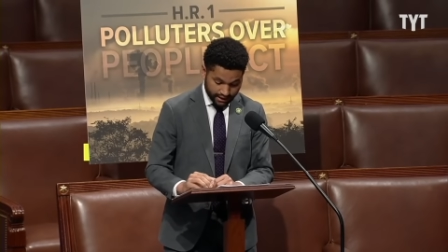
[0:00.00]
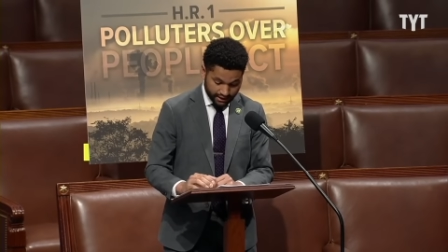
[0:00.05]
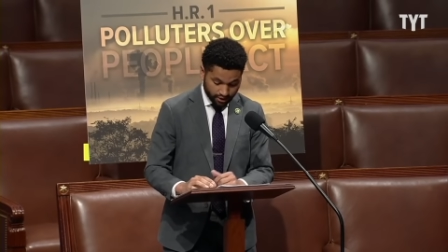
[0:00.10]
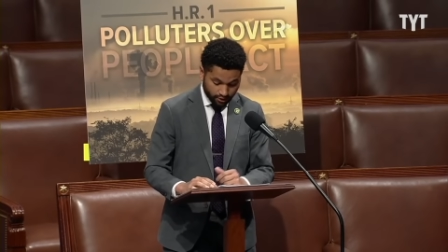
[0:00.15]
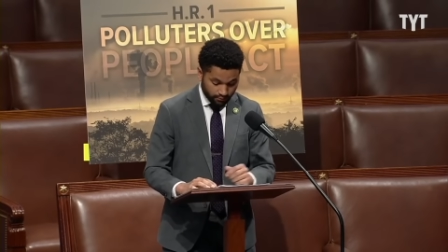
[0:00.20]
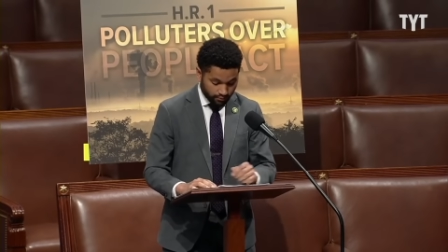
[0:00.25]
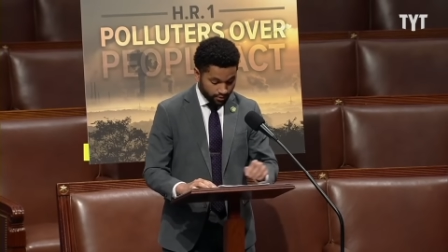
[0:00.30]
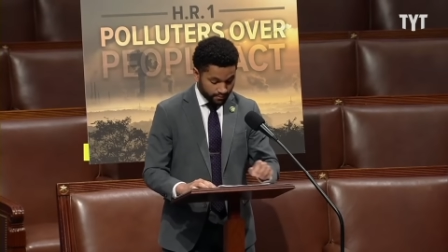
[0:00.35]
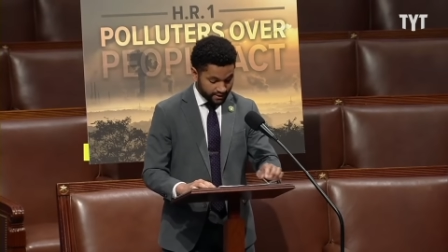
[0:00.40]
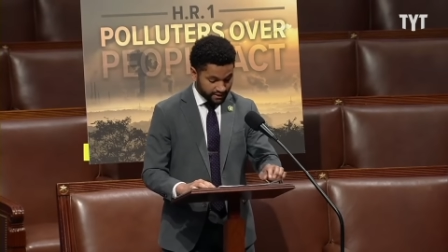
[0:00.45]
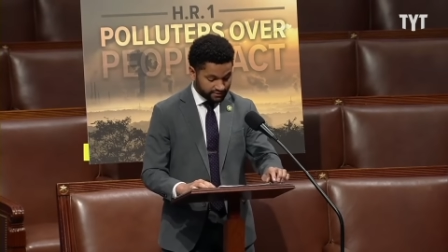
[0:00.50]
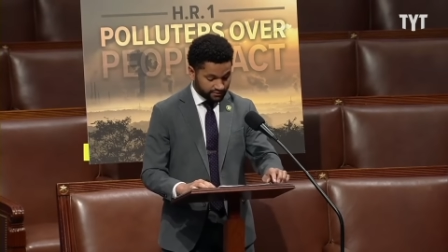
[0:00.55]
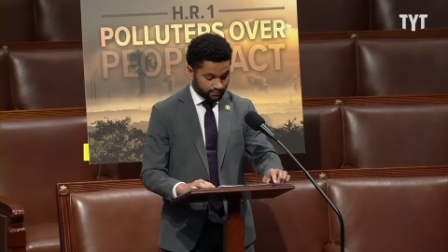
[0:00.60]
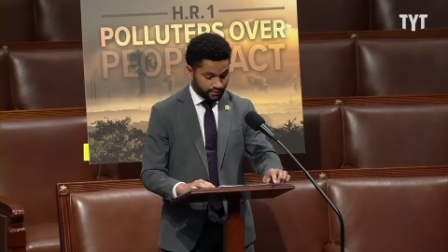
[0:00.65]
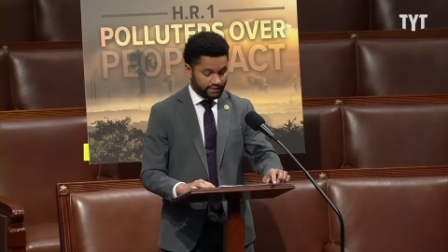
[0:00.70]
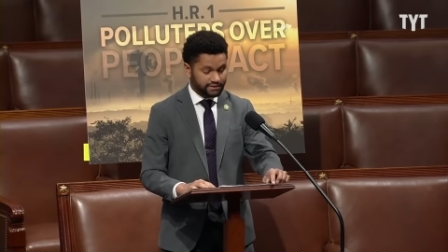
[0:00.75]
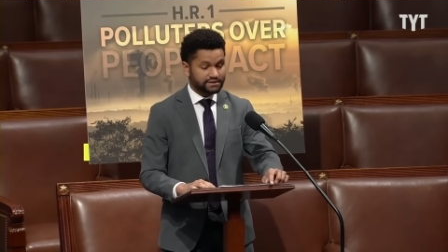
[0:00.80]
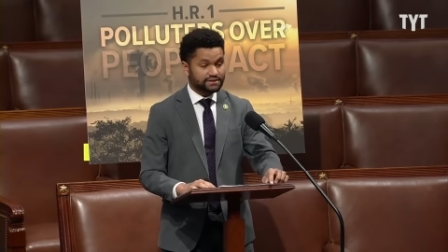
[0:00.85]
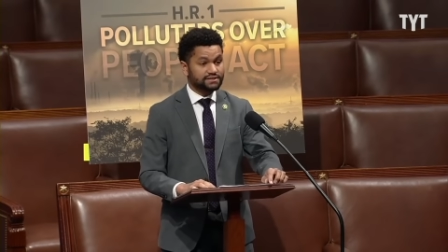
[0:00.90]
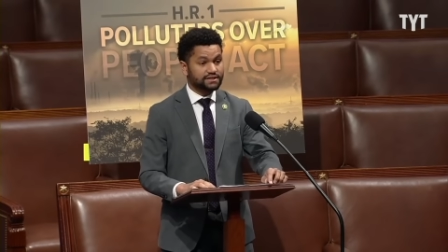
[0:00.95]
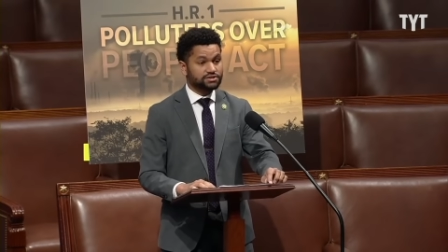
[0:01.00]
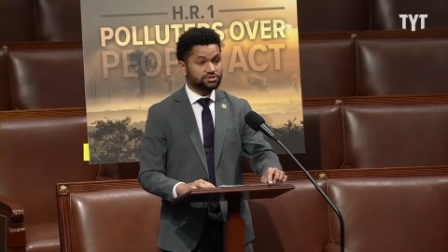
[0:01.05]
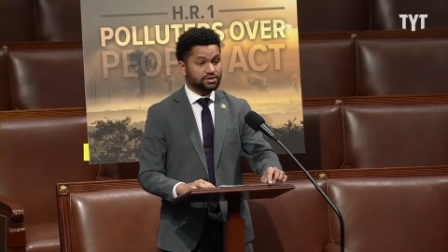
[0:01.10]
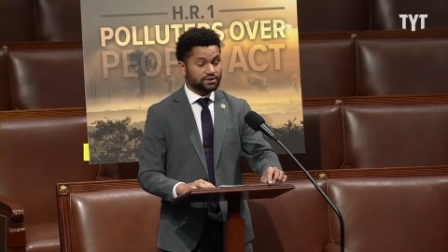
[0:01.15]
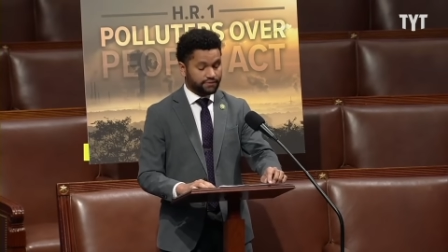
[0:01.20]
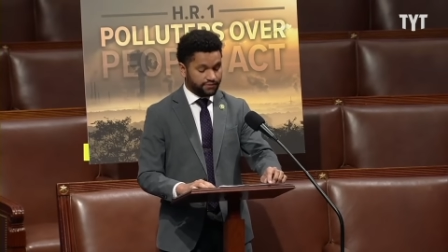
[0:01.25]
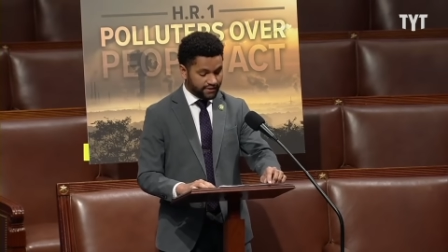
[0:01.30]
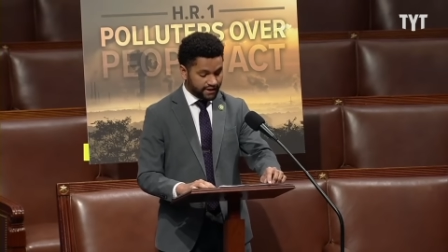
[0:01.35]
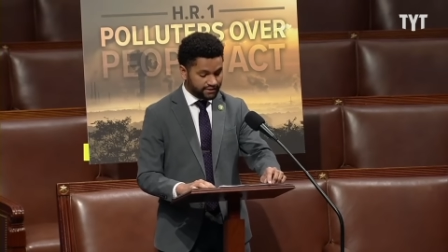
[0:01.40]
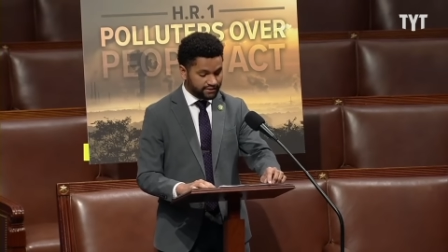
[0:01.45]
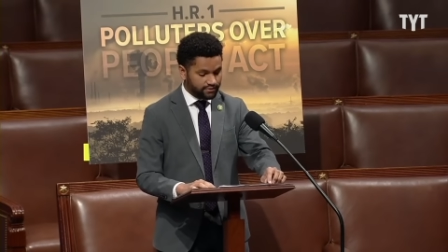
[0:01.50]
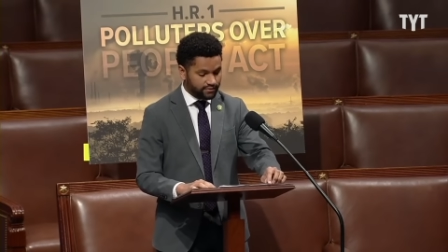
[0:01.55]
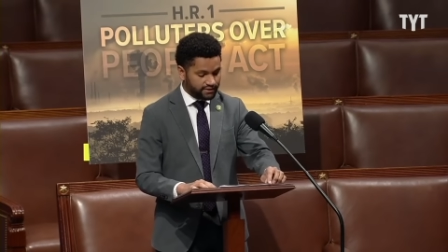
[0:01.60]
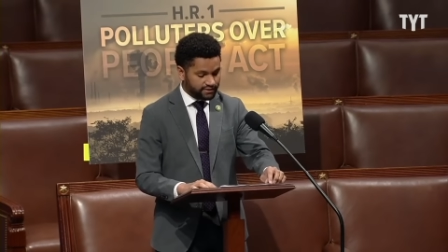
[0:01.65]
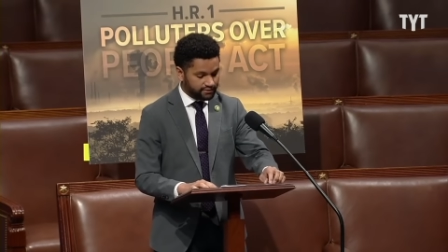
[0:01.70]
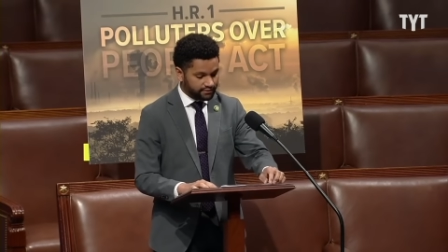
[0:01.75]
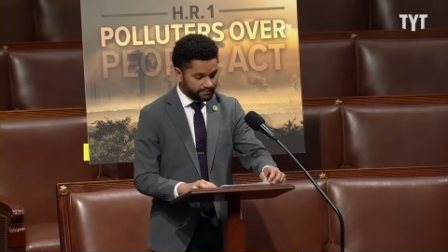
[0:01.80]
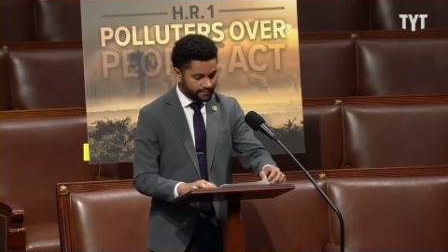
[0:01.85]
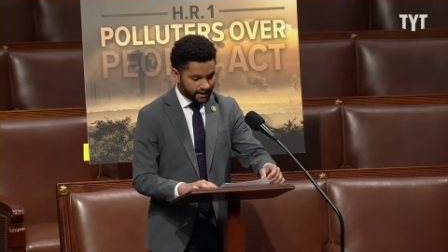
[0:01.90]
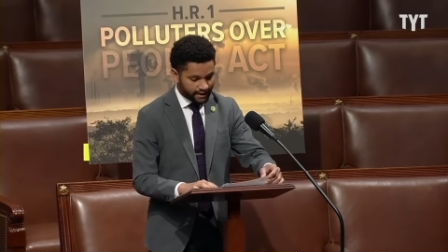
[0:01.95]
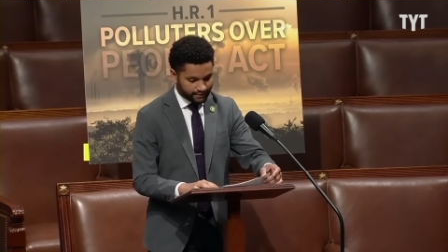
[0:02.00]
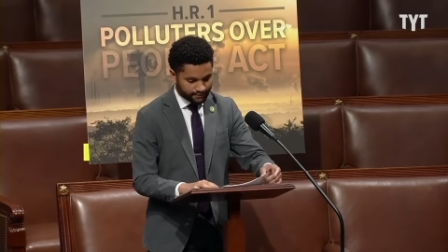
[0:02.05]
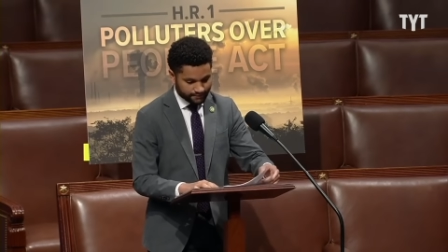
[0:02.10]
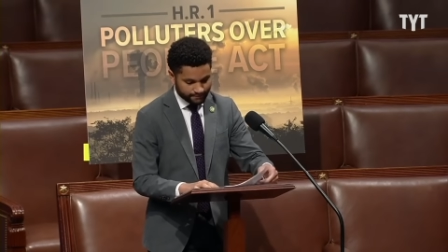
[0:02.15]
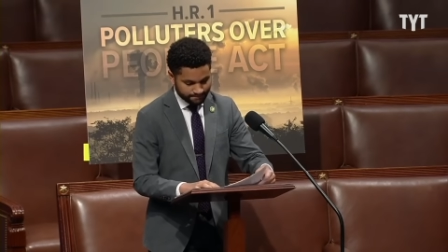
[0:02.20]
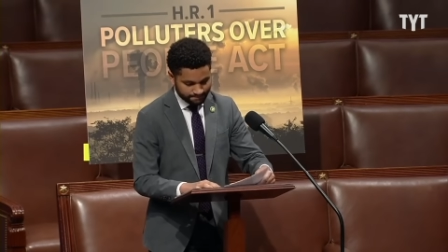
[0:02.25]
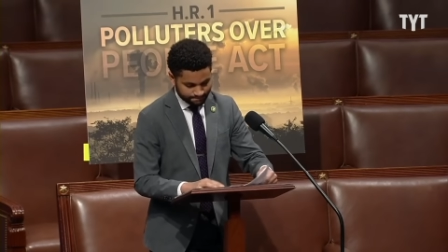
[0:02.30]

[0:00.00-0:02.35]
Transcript: I hope we'll make the right decision. Thank you. I yield back.